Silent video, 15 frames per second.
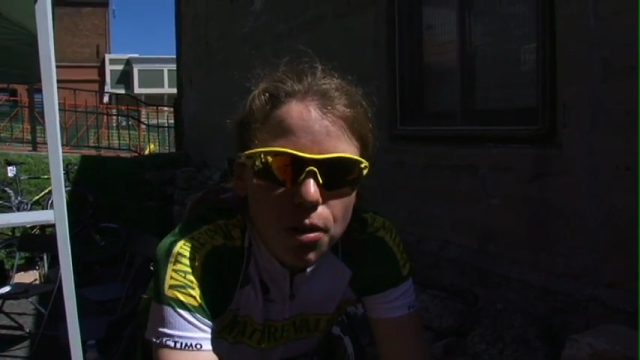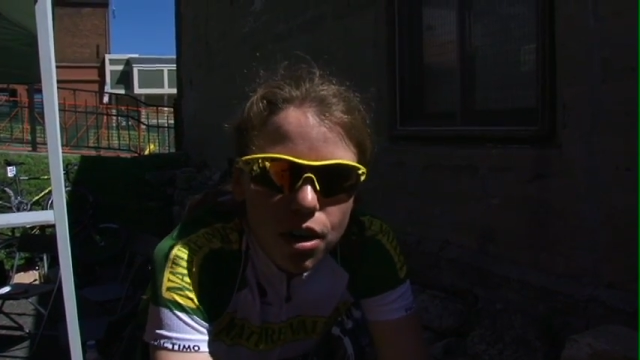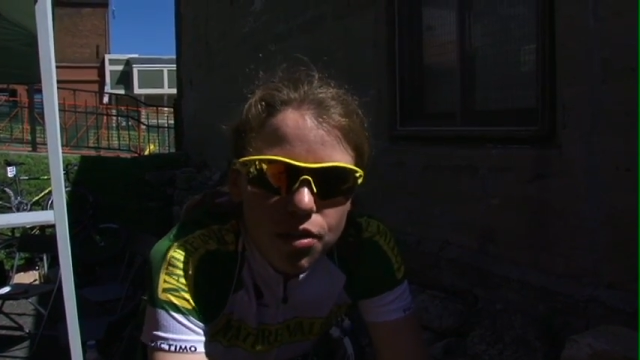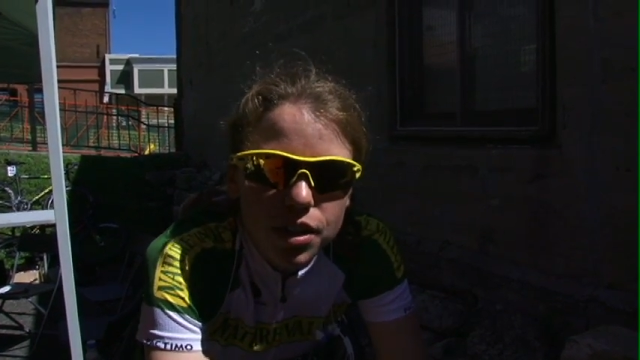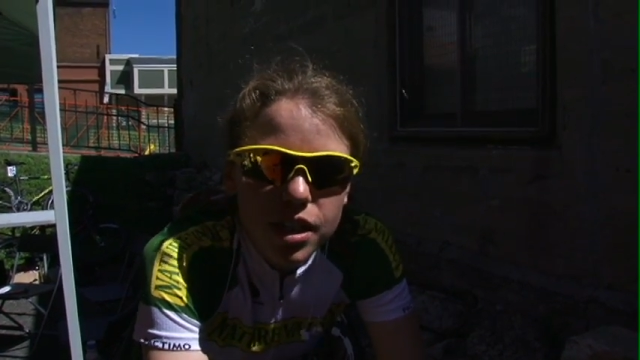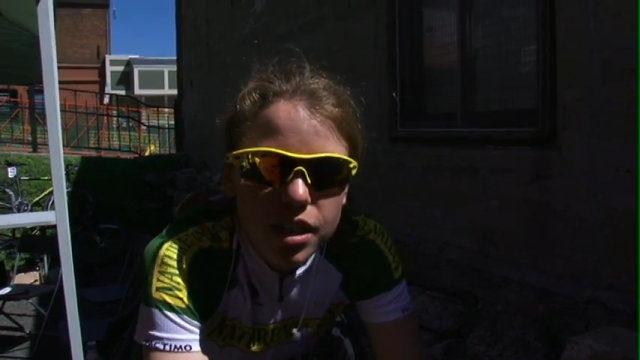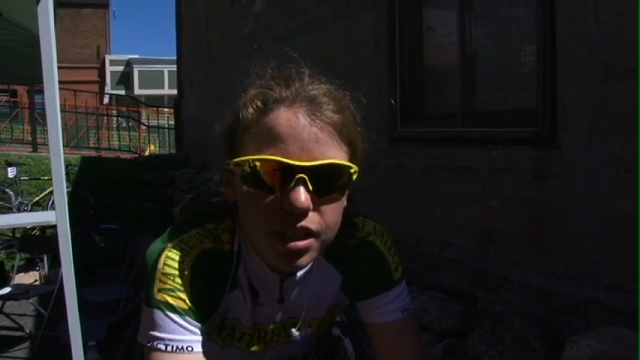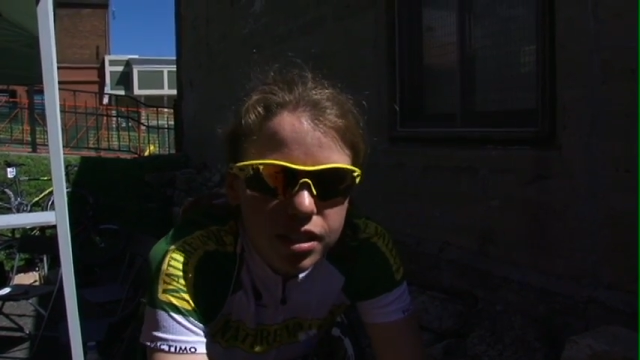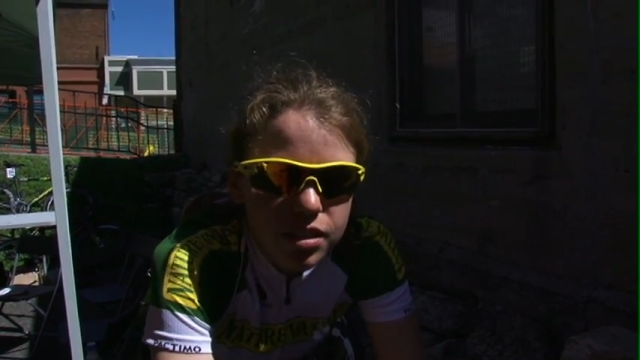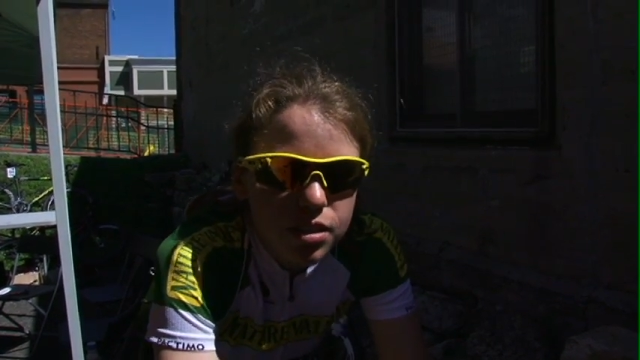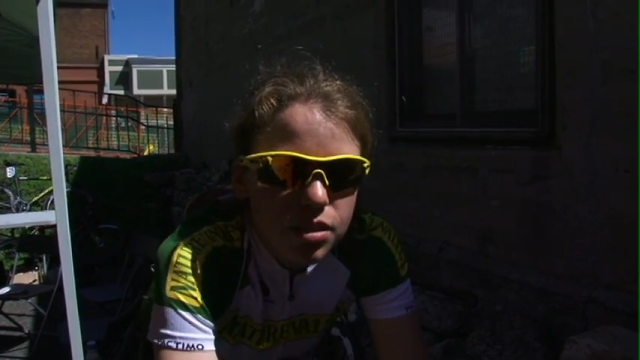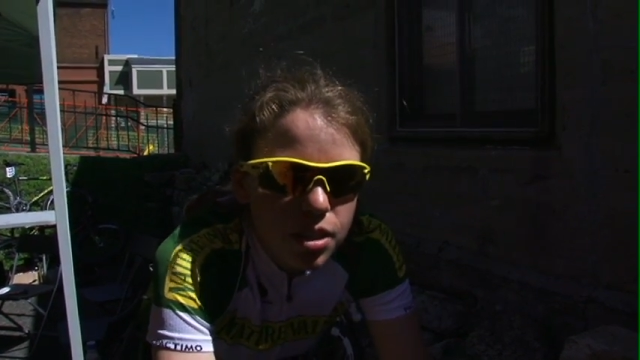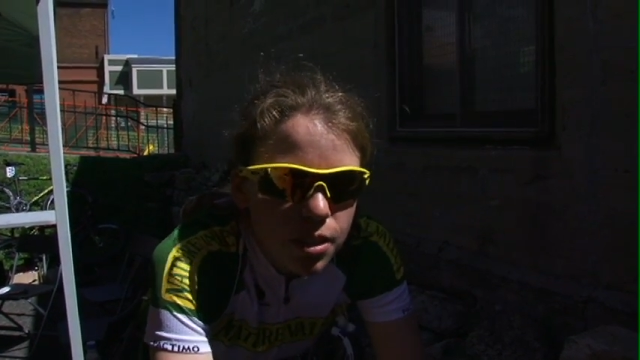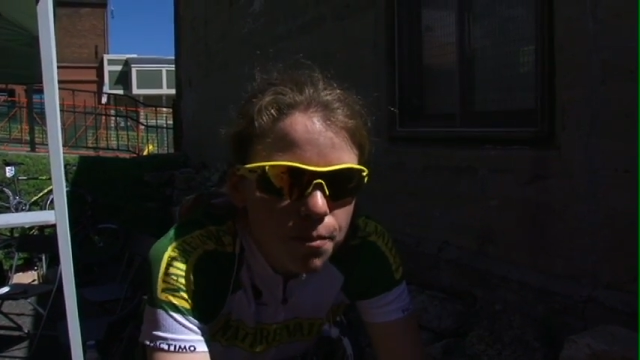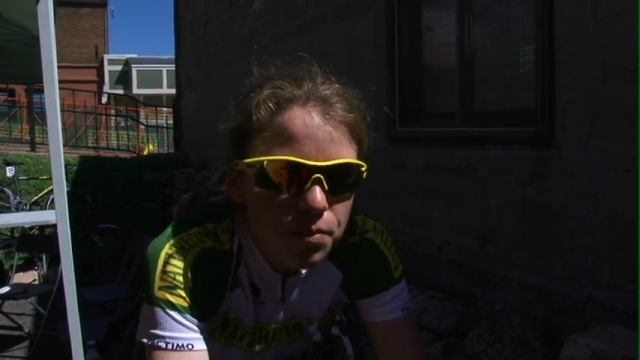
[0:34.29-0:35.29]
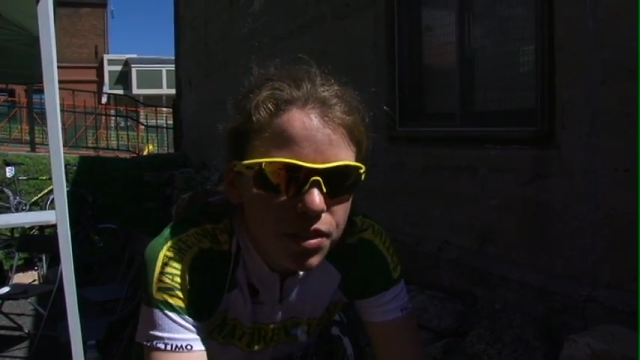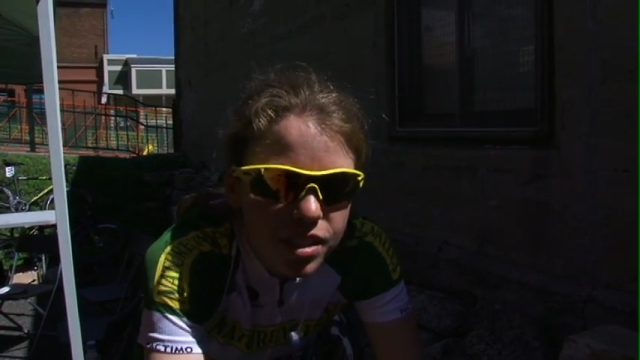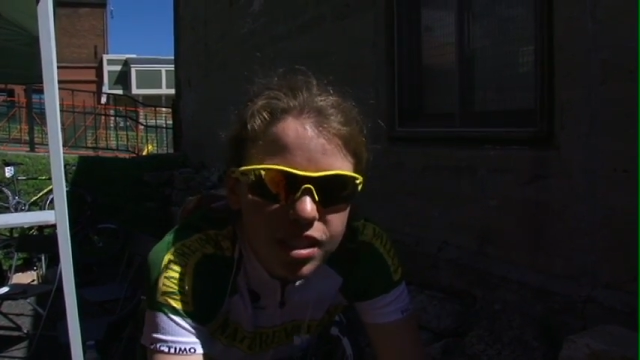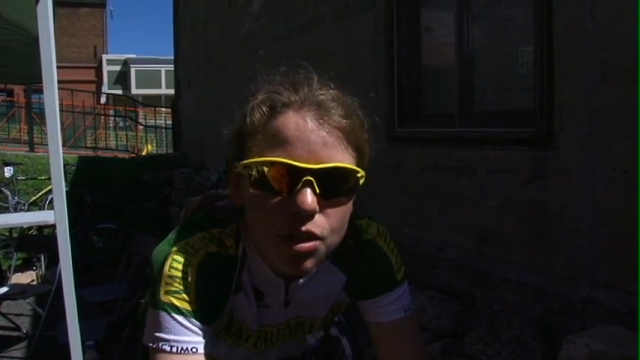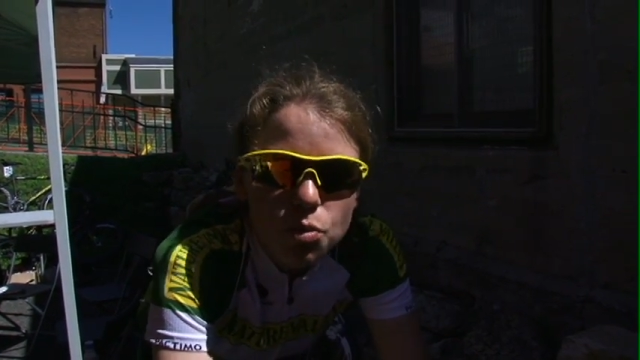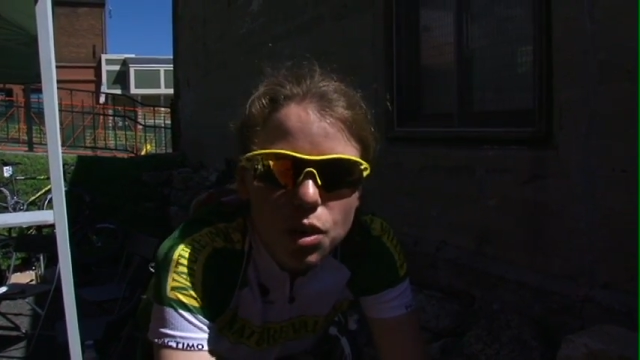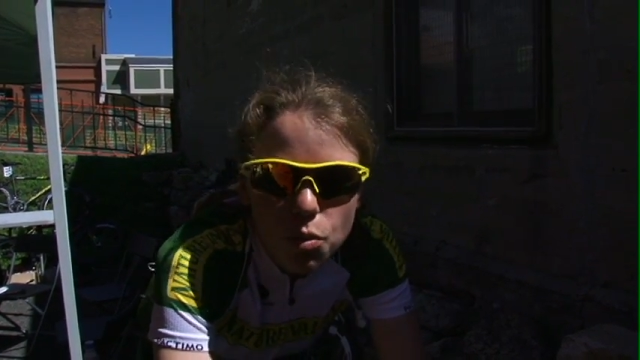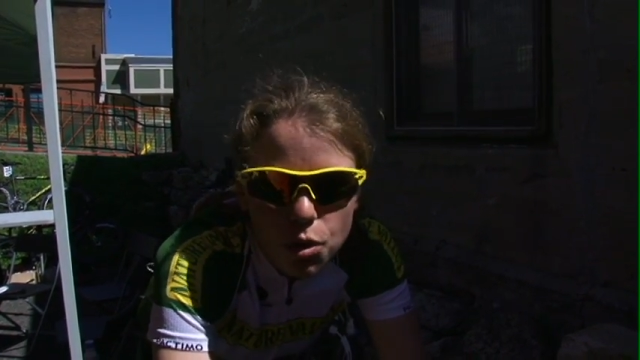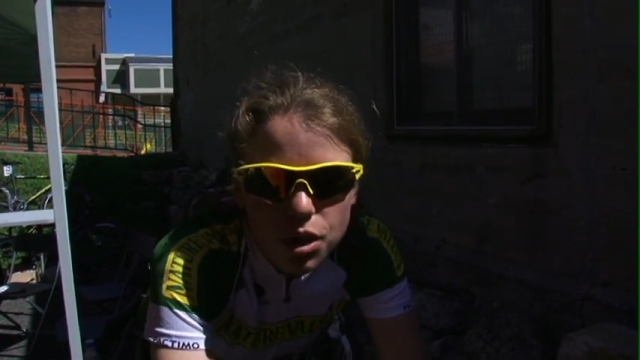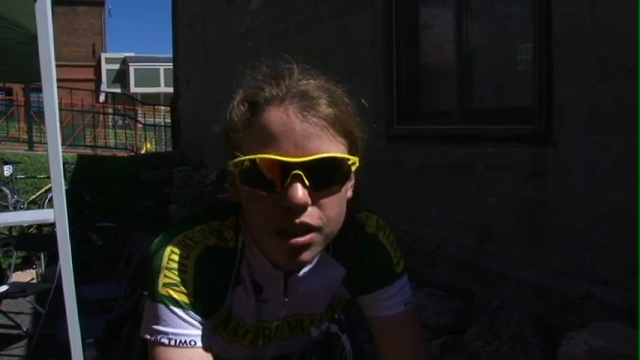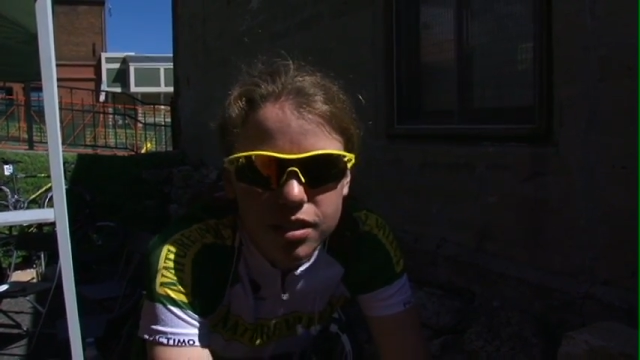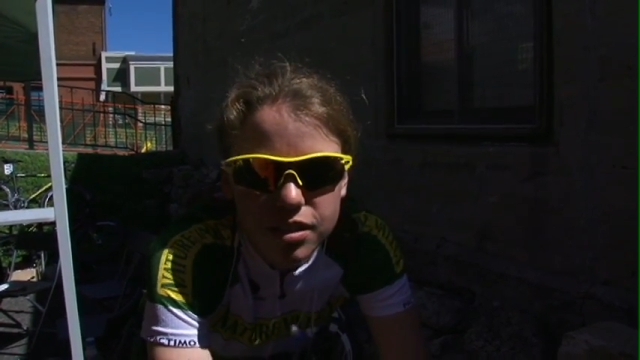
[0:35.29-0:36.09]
part of it is seeing what work